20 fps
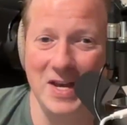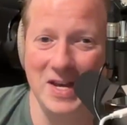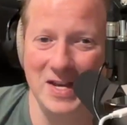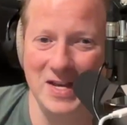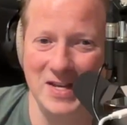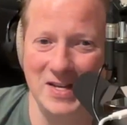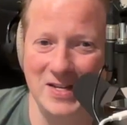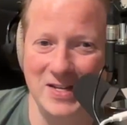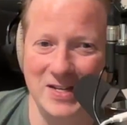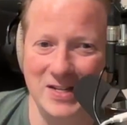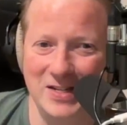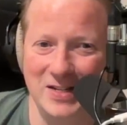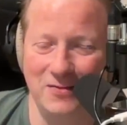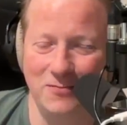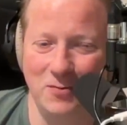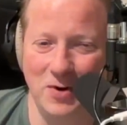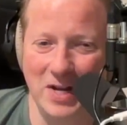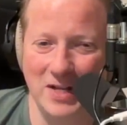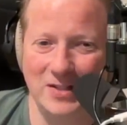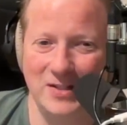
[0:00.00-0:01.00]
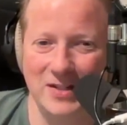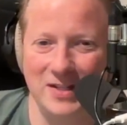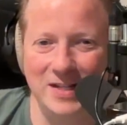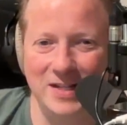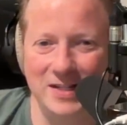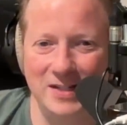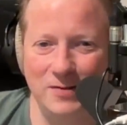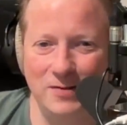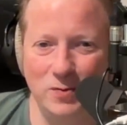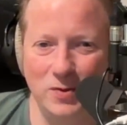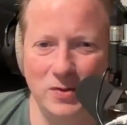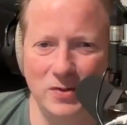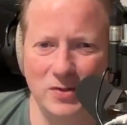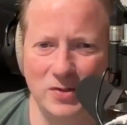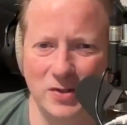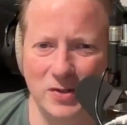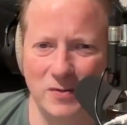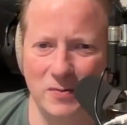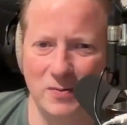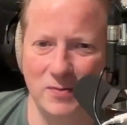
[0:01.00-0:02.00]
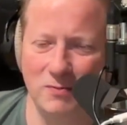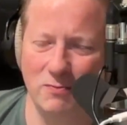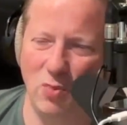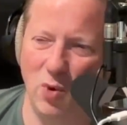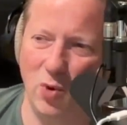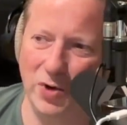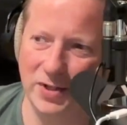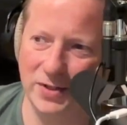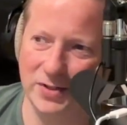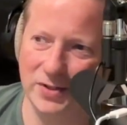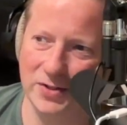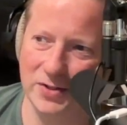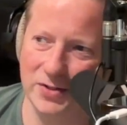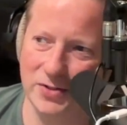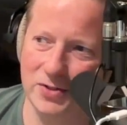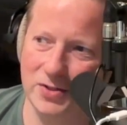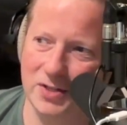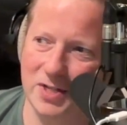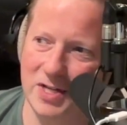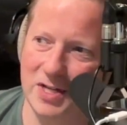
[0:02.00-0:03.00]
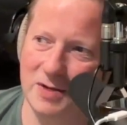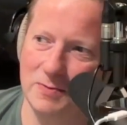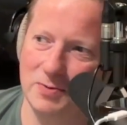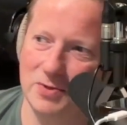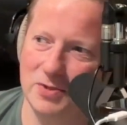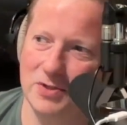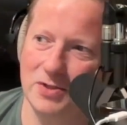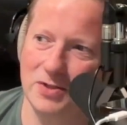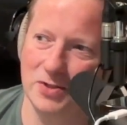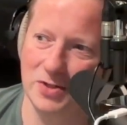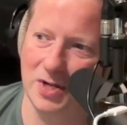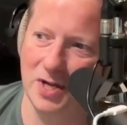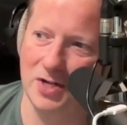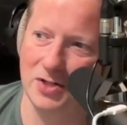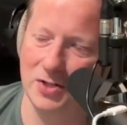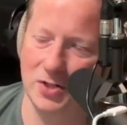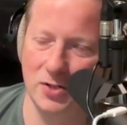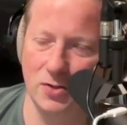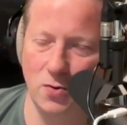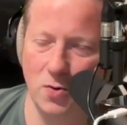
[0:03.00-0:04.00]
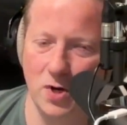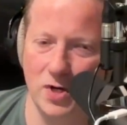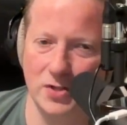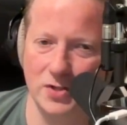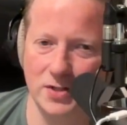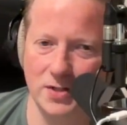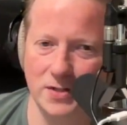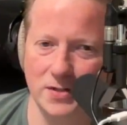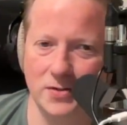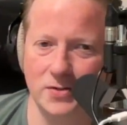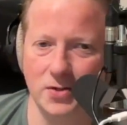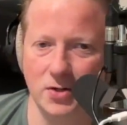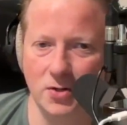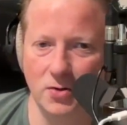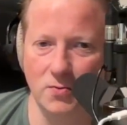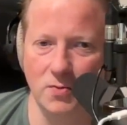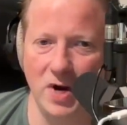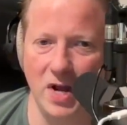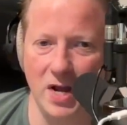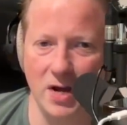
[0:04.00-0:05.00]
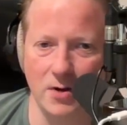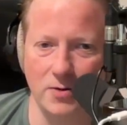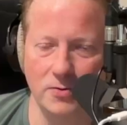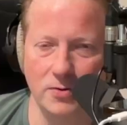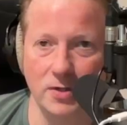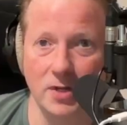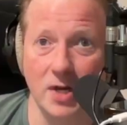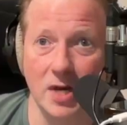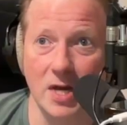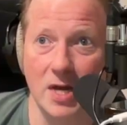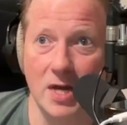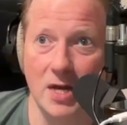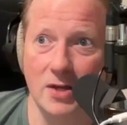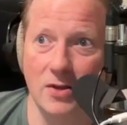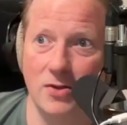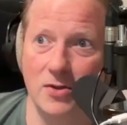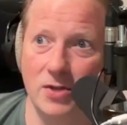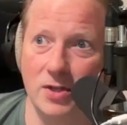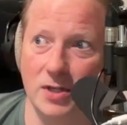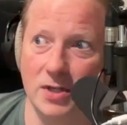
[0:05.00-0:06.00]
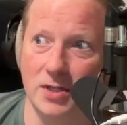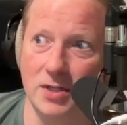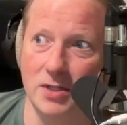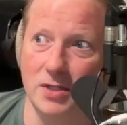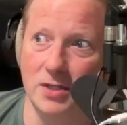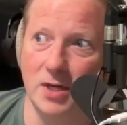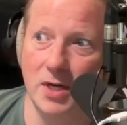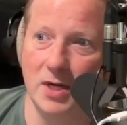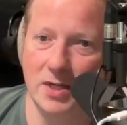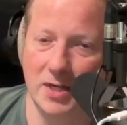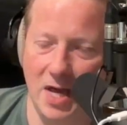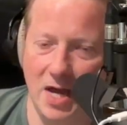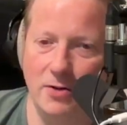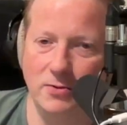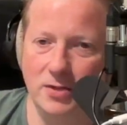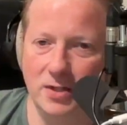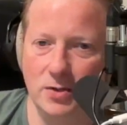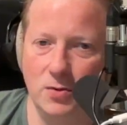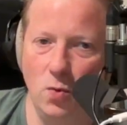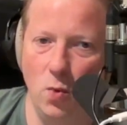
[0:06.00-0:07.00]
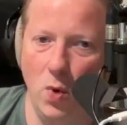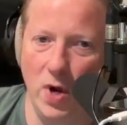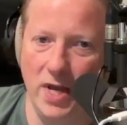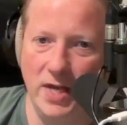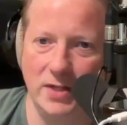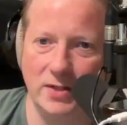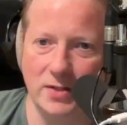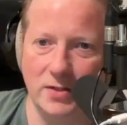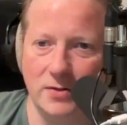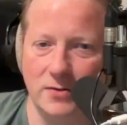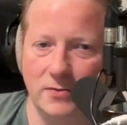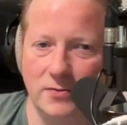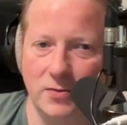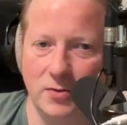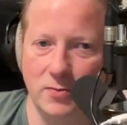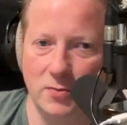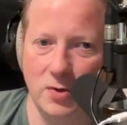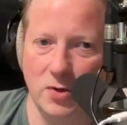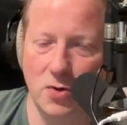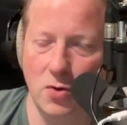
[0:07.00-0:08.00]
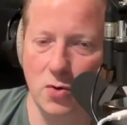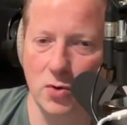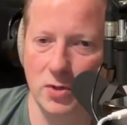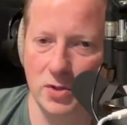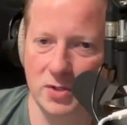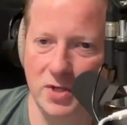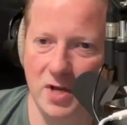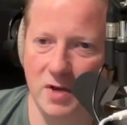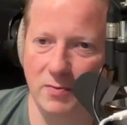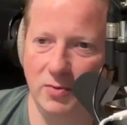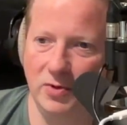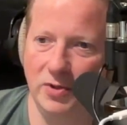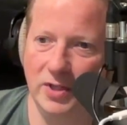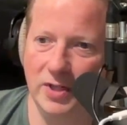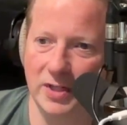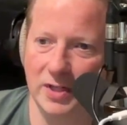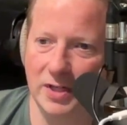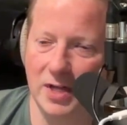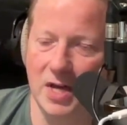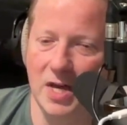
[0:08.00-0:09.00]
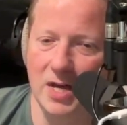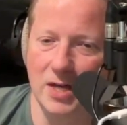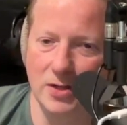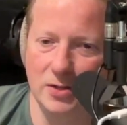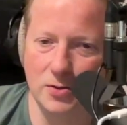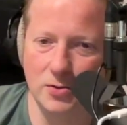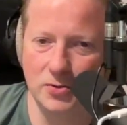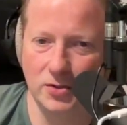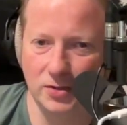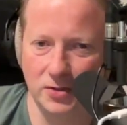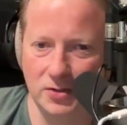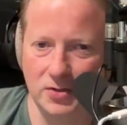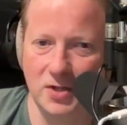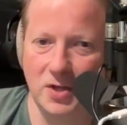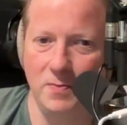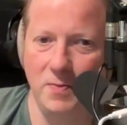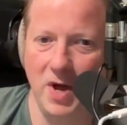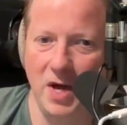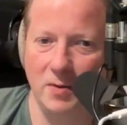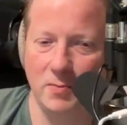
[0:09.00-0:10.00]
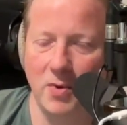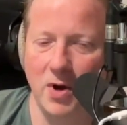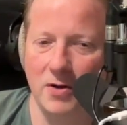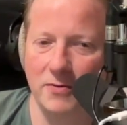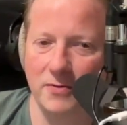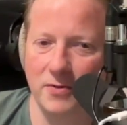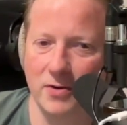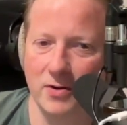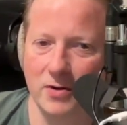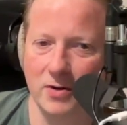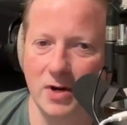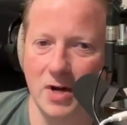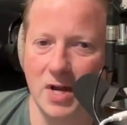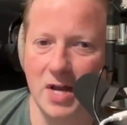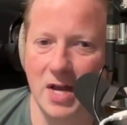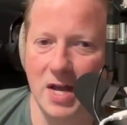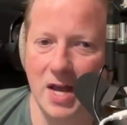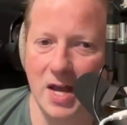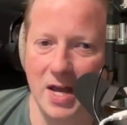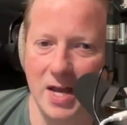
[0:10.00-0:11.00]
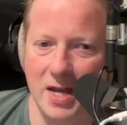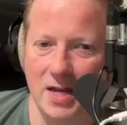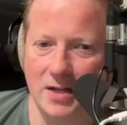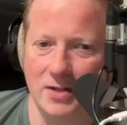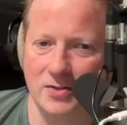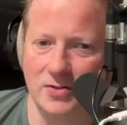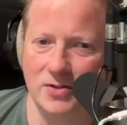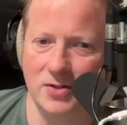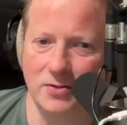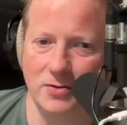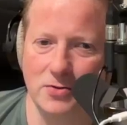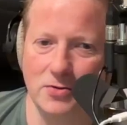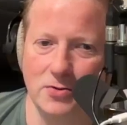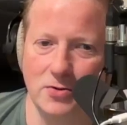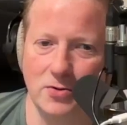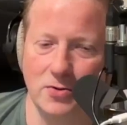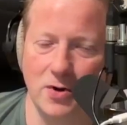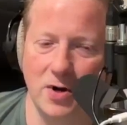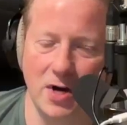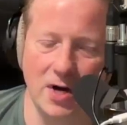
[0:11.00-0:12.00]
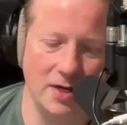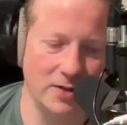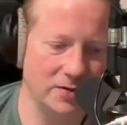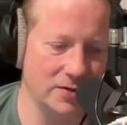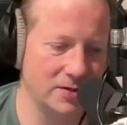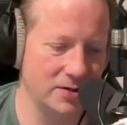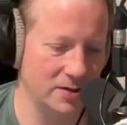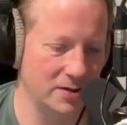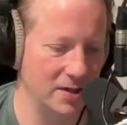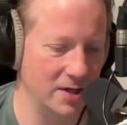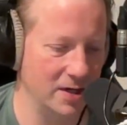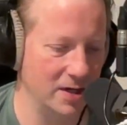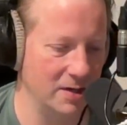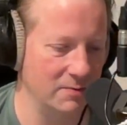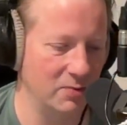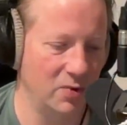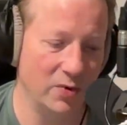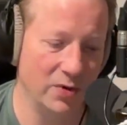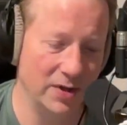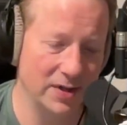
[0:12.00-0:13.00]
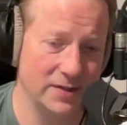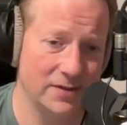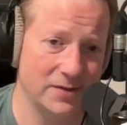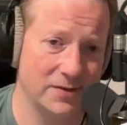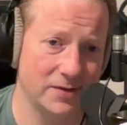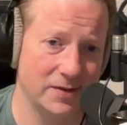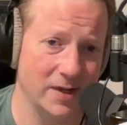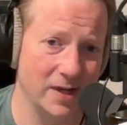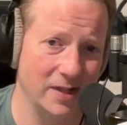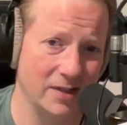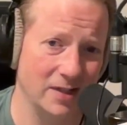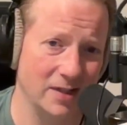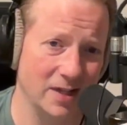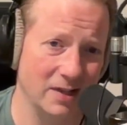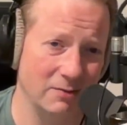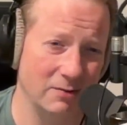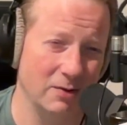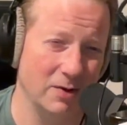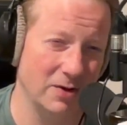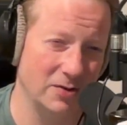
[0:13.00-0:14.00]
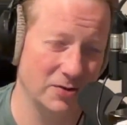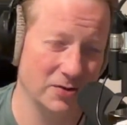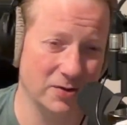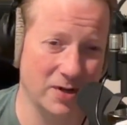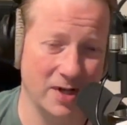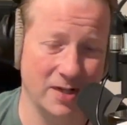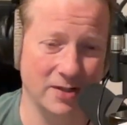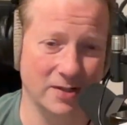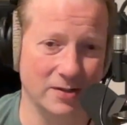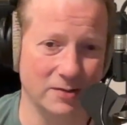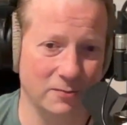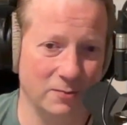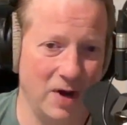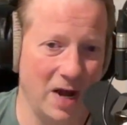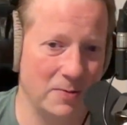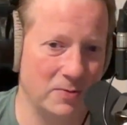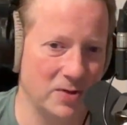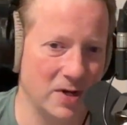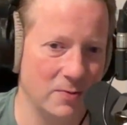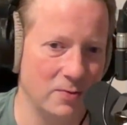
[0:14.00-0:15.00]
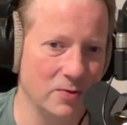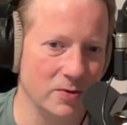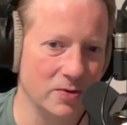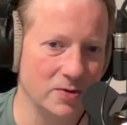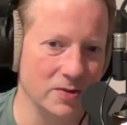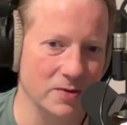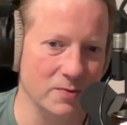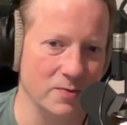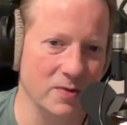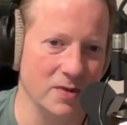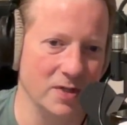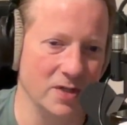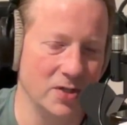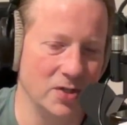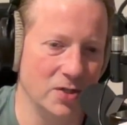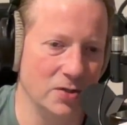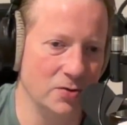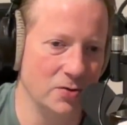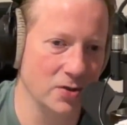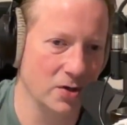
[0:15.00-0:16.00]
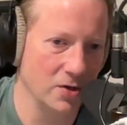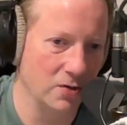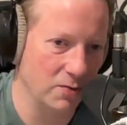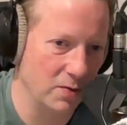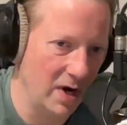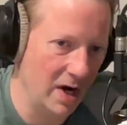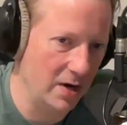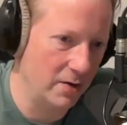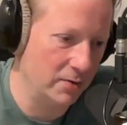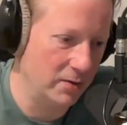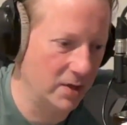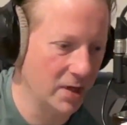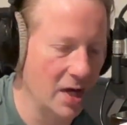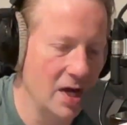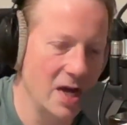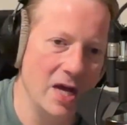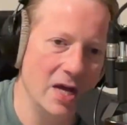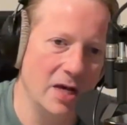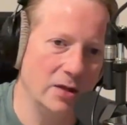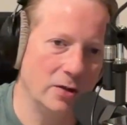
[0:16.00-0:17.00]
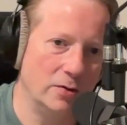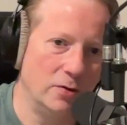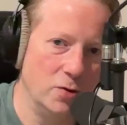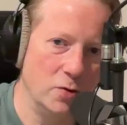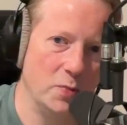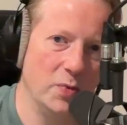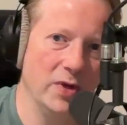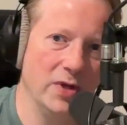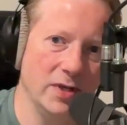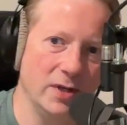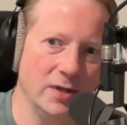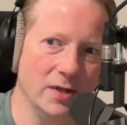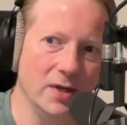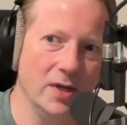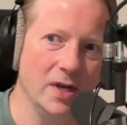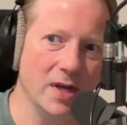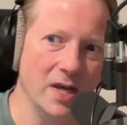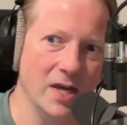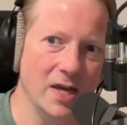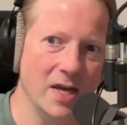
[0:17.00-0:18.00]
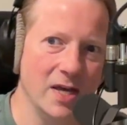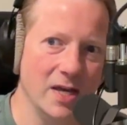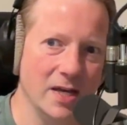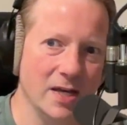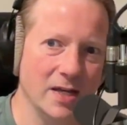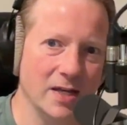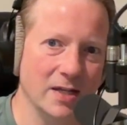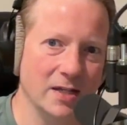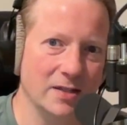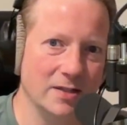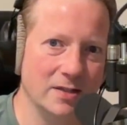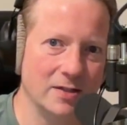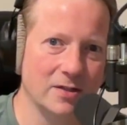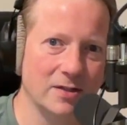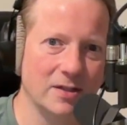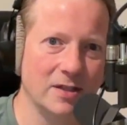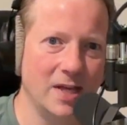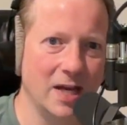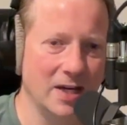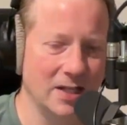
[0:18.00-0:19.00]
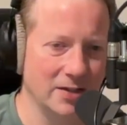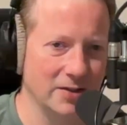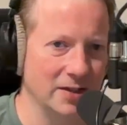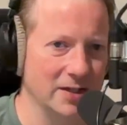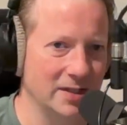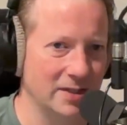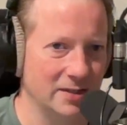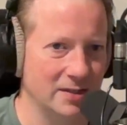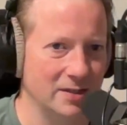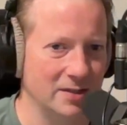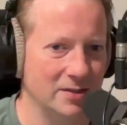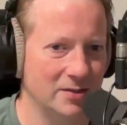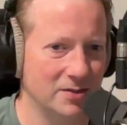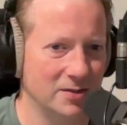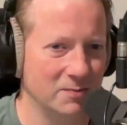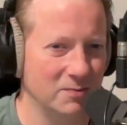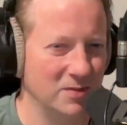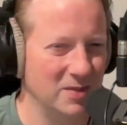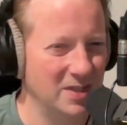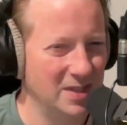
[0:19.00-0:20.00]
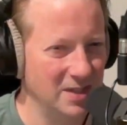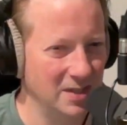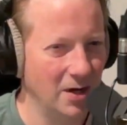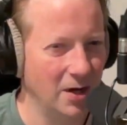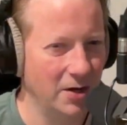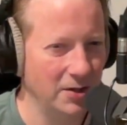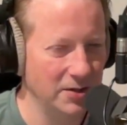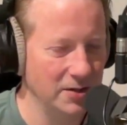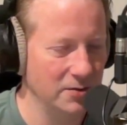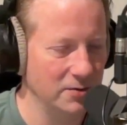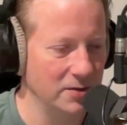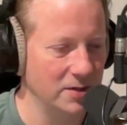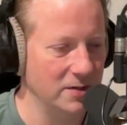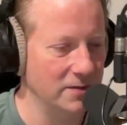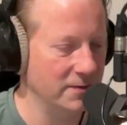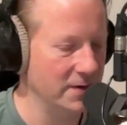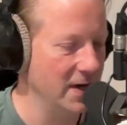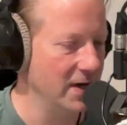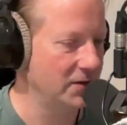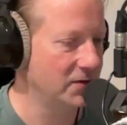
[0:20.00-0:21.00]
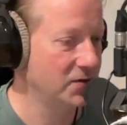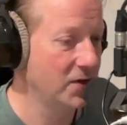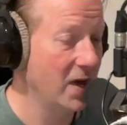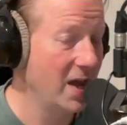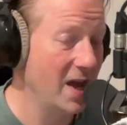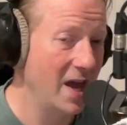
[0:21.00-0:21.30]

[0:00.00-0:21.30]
it writes in with some pointers, tips, discussion questions around the count in wait for record sampling using the skip back buffer and zero cross points, and then also kind of wraps up with some issues around looping and getting like some audio defects.